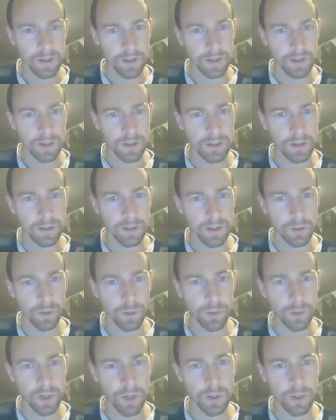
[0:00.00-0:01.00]
I, I
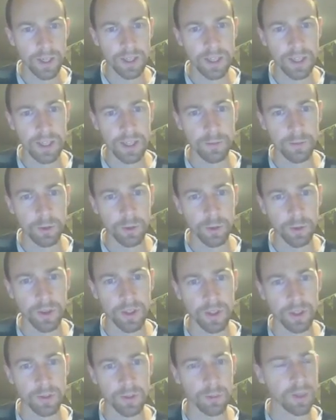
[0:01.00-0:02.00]
want to be quite careful with
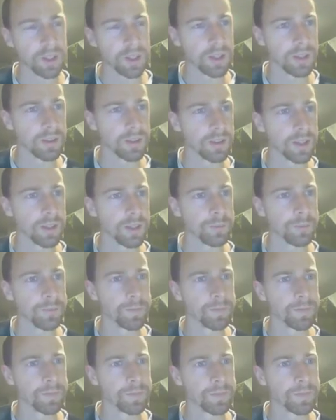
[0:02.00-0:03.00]
this because, um,
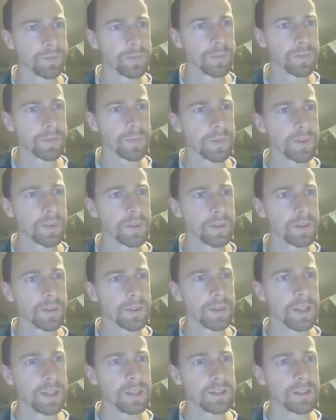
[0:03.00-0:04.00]

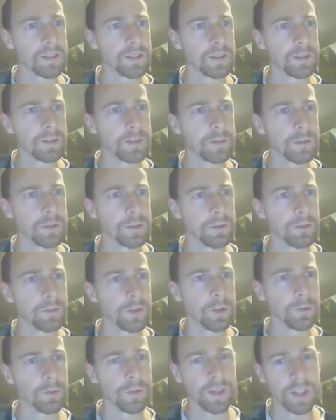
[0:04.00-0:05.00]
actually, for
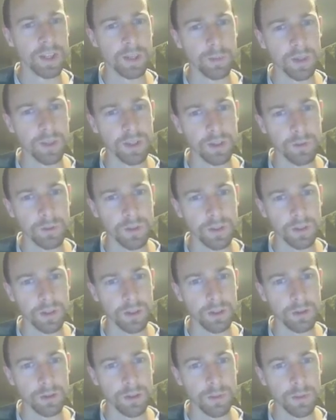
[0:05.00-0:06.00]
real finicky bits, I'm just going
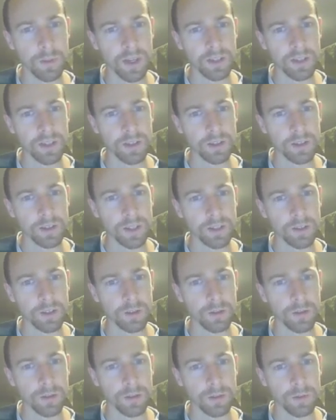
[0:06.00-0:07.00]
to use the magic
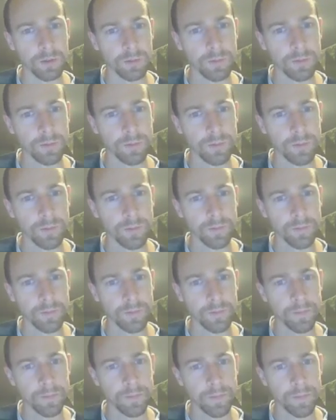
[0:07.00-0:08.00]
lasso tool
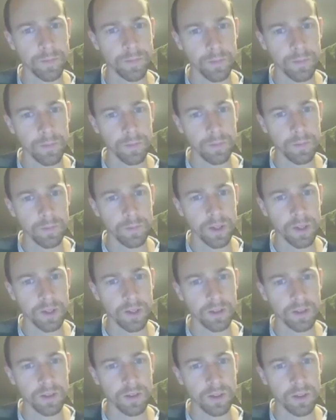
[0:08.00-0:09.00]

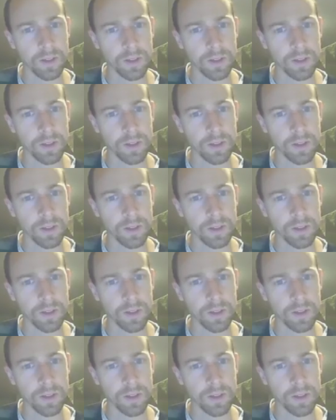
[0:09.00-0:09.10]
because